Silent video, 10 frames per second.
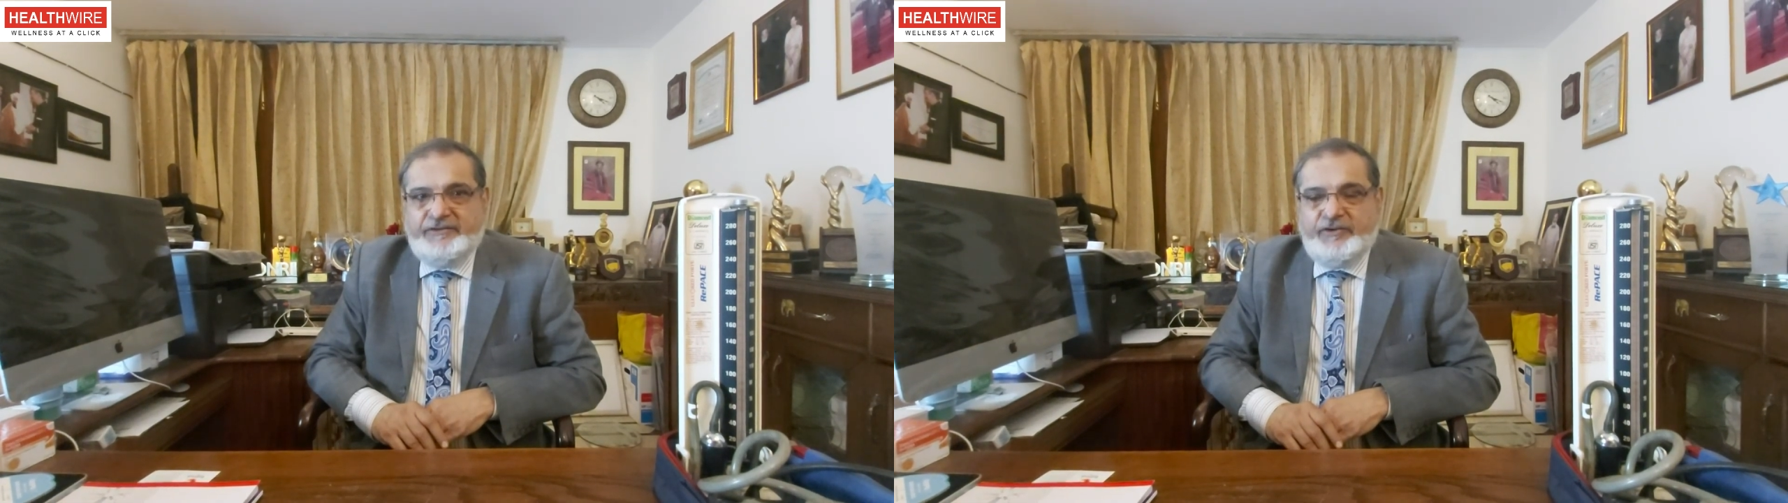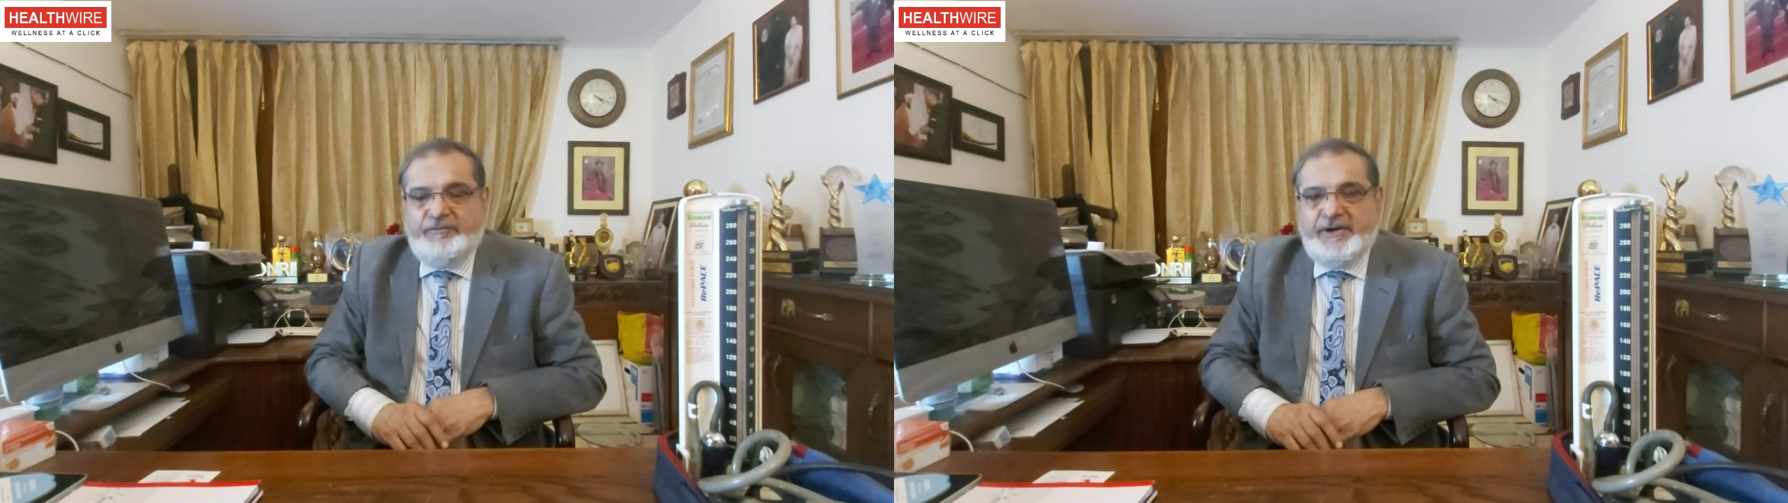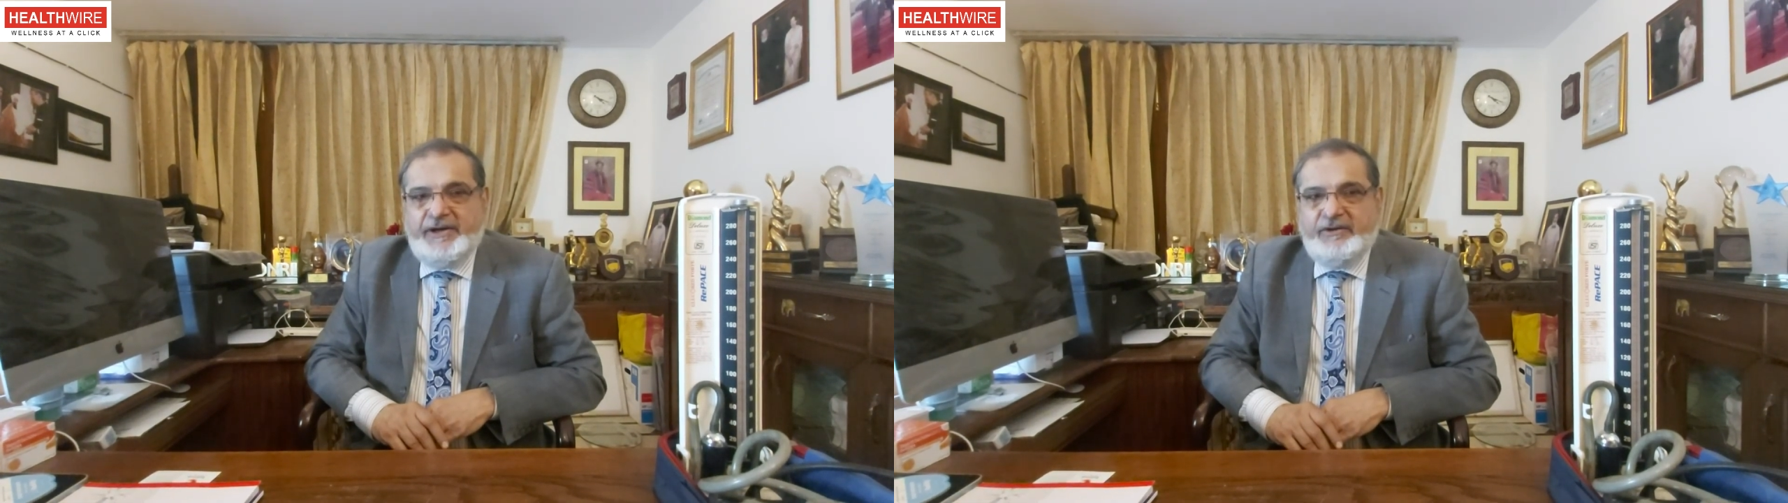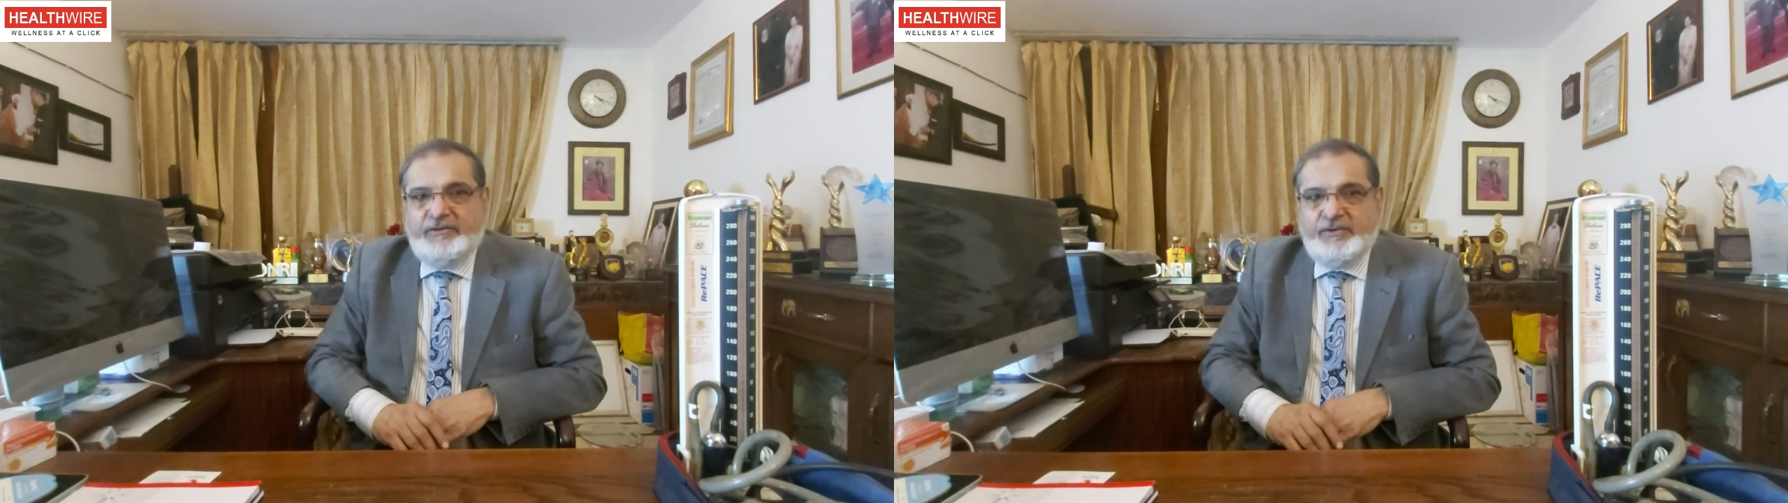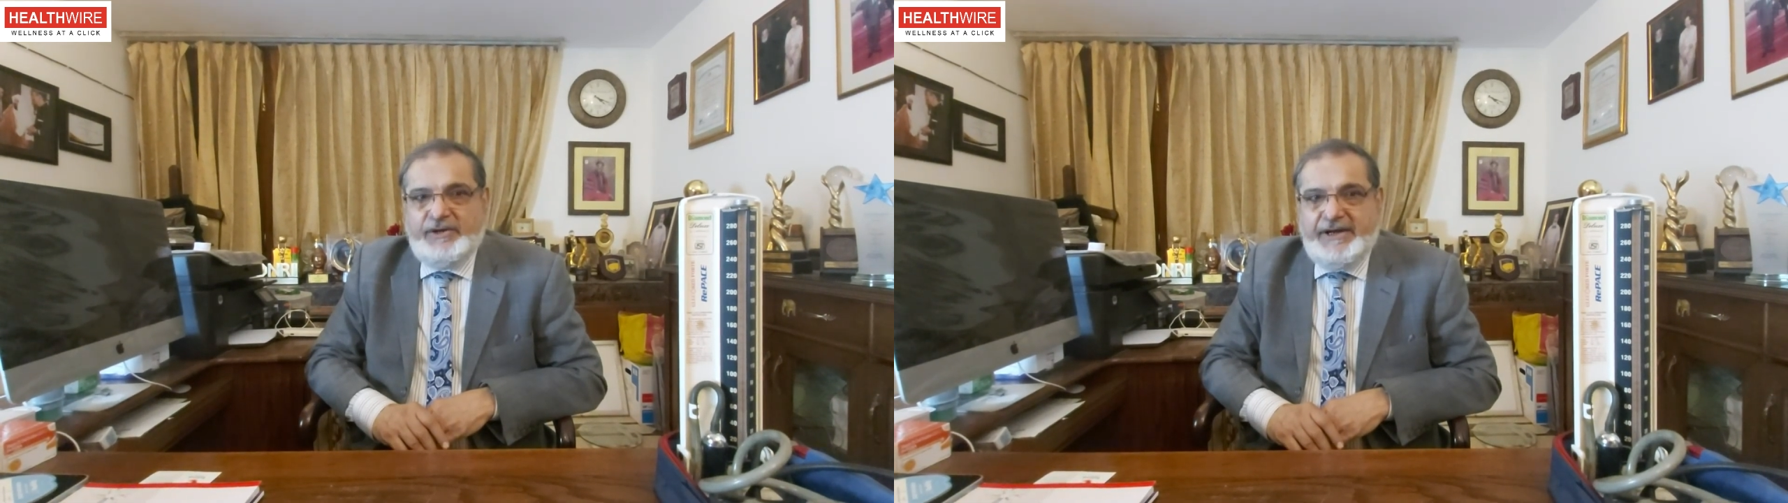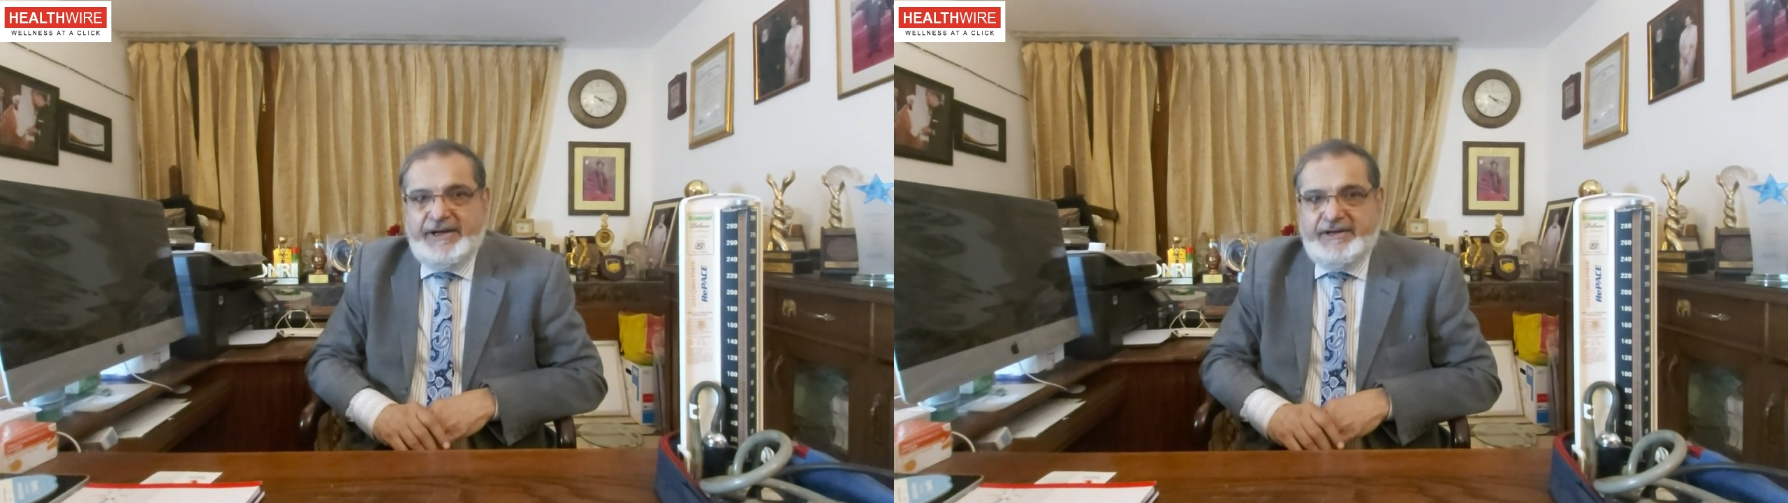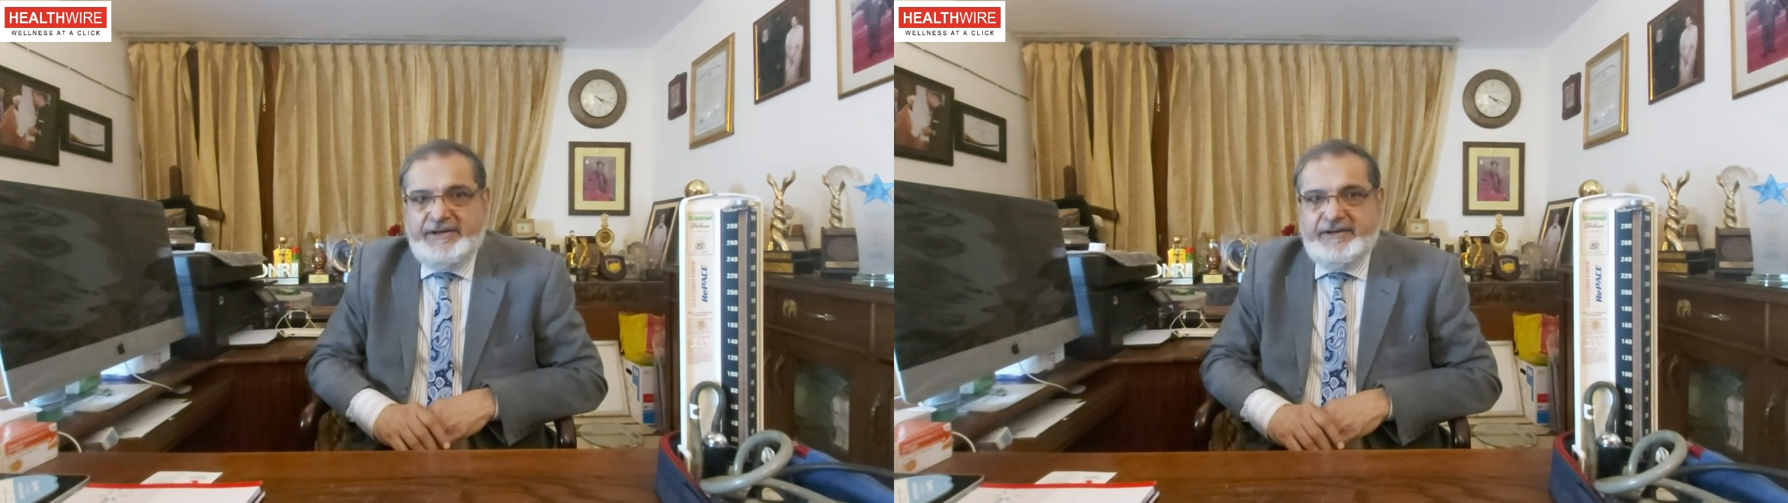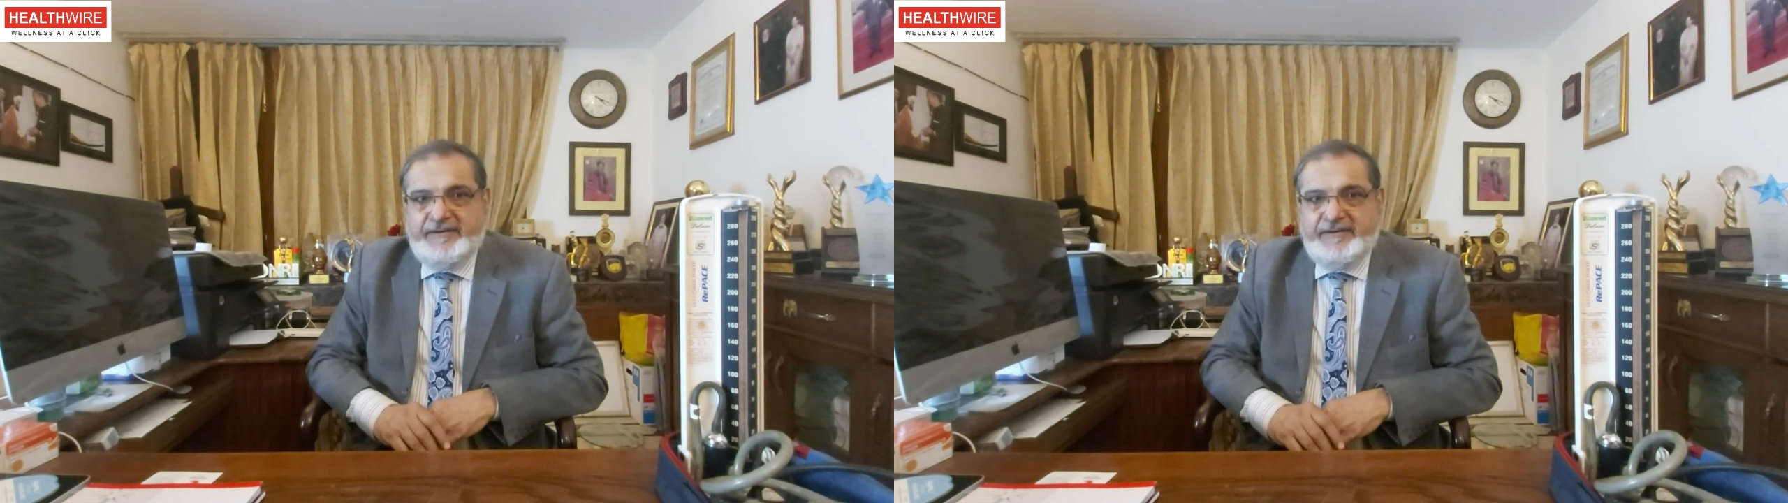from at the old age.